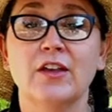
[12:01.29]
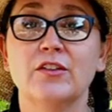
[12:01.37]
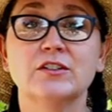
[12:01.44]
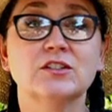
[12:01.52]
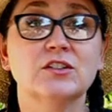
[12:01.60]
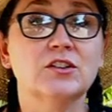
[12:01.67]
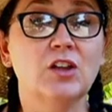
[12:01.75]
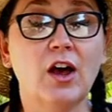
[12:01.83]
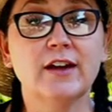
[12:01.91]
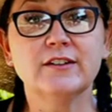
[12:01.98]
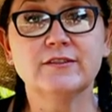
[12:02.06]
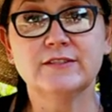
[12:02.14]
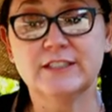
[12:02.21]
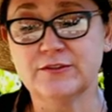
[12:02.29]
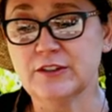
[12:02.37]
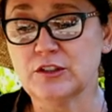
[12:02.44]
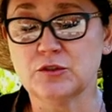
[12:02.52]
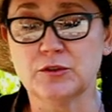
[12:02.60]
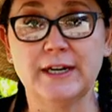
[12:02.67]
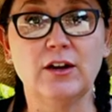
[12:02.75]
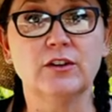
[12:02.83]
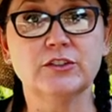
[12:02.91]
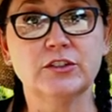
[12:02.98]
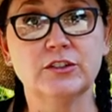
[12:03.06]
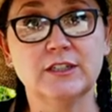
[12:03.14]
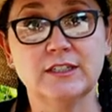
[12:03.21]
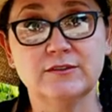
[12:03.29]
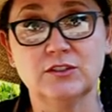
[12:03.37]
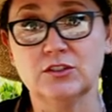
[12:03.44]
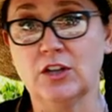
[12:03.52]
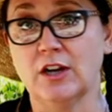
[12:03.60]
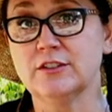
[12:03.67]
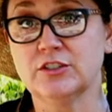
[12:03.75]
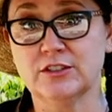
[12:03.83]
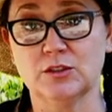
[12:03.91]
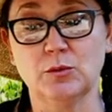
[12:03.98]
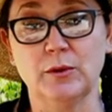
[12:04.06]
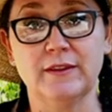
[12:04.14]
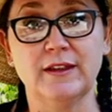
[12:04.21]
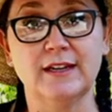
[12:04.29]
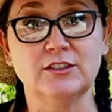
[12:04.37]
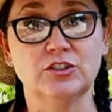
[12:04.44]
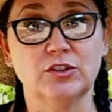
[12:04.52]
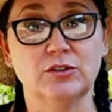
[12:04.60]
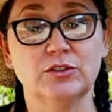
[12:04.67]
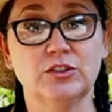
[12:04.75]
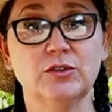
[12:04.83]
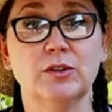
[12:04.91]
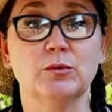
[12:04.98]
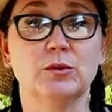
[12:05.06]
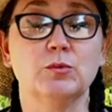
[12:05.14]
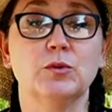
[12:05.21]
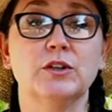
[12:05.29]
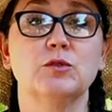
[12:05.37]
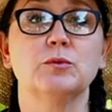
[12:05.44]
There's a lot of different great alternatives, not just the one that I showed you that would work